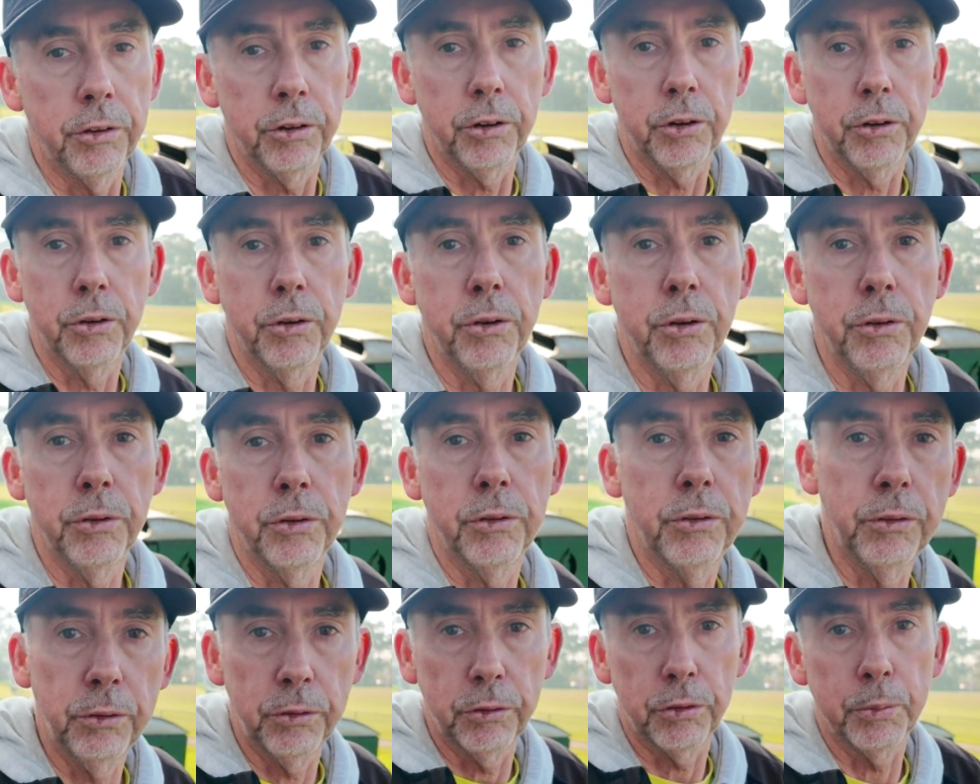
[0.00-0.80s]
a good
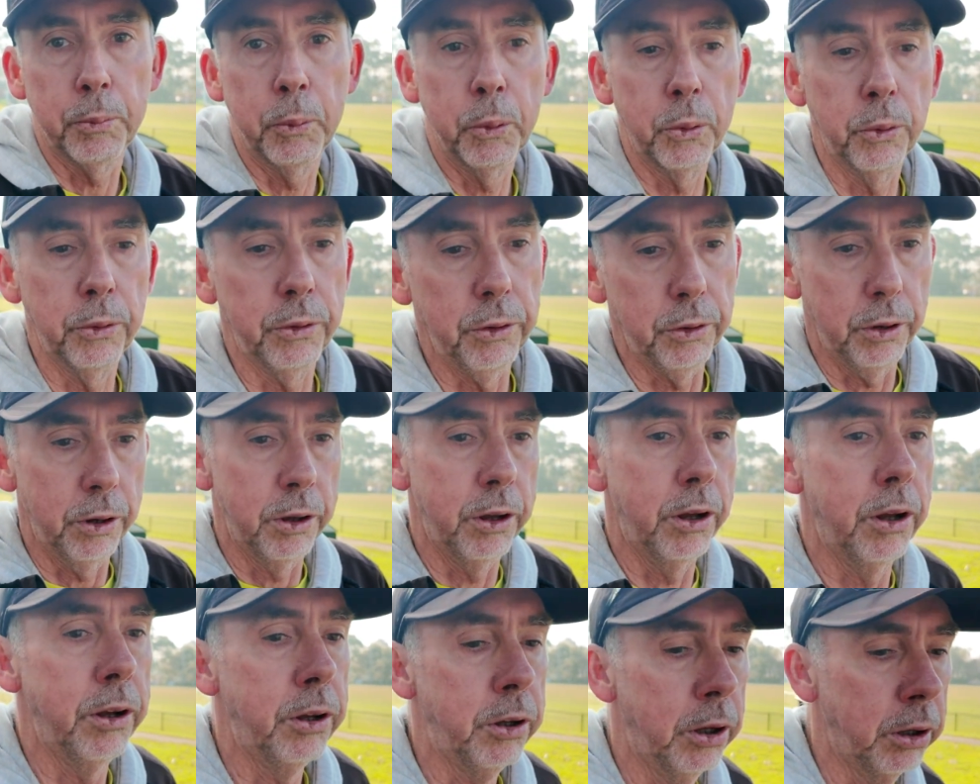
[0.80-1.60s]
sport
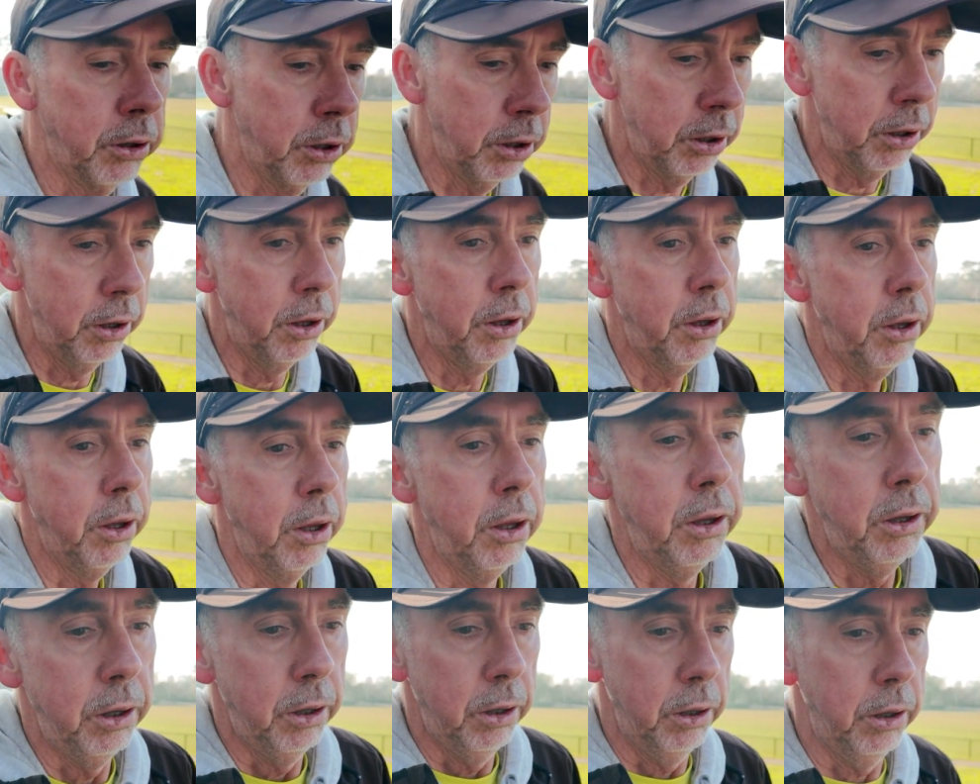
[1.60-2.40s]

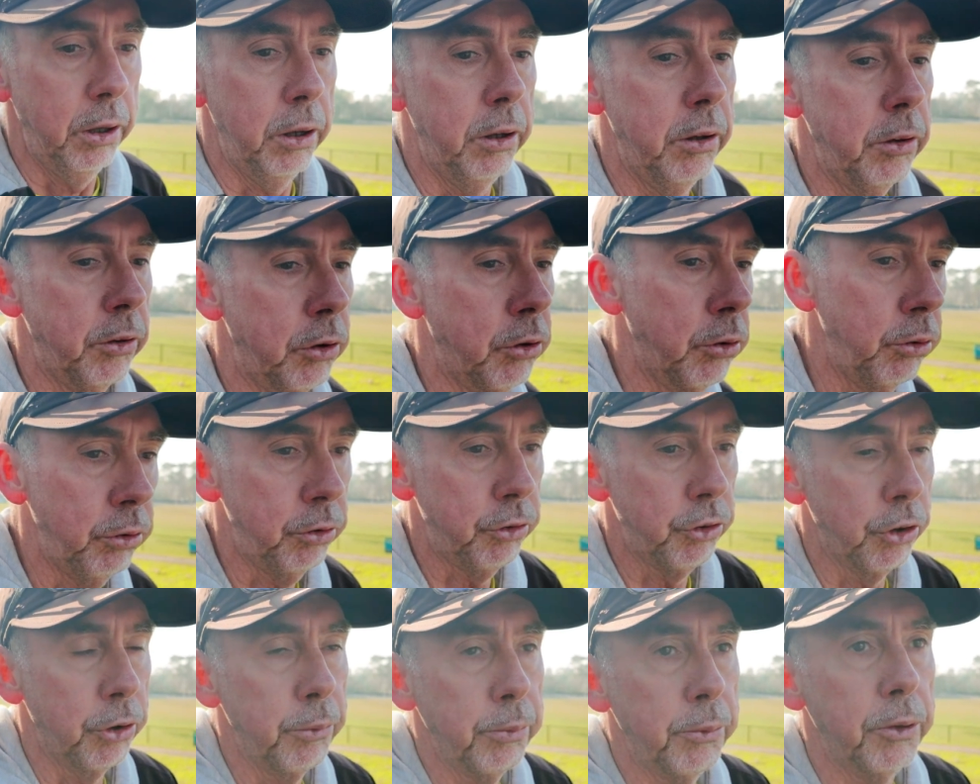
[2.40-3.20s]
and a good
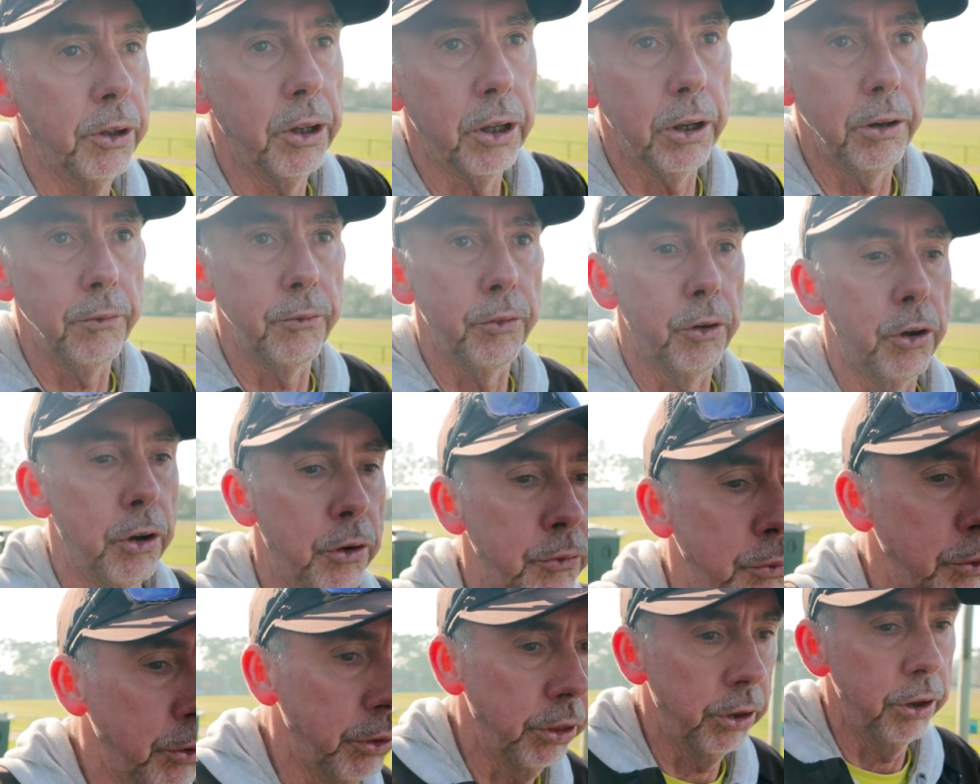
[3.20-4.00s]
job to get
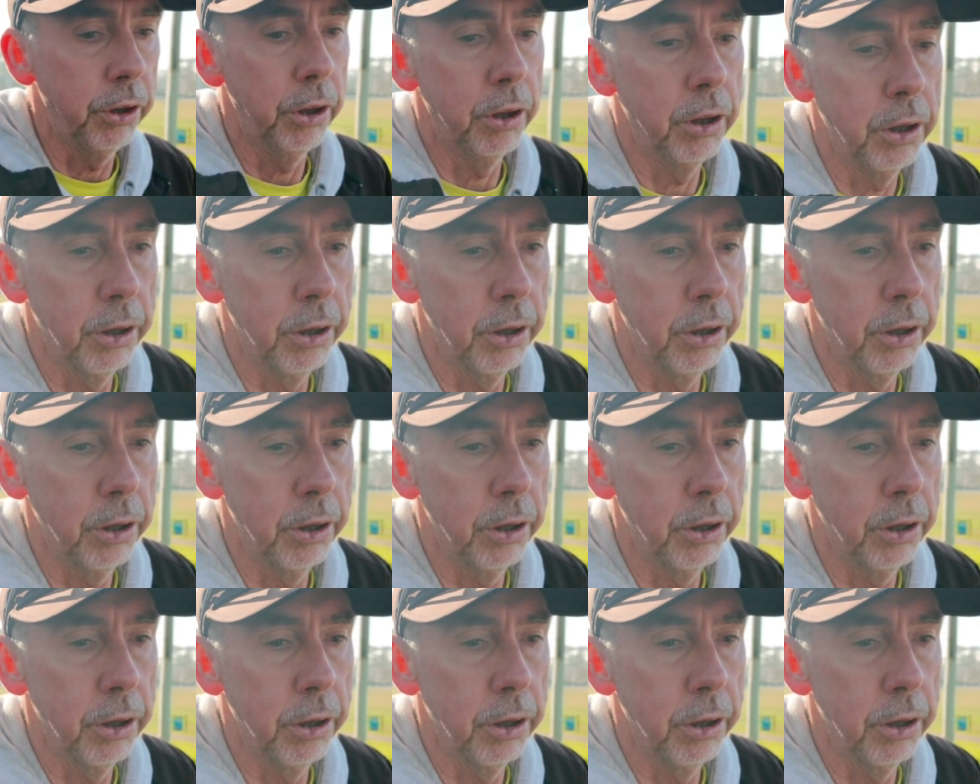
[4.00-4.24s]
involved with.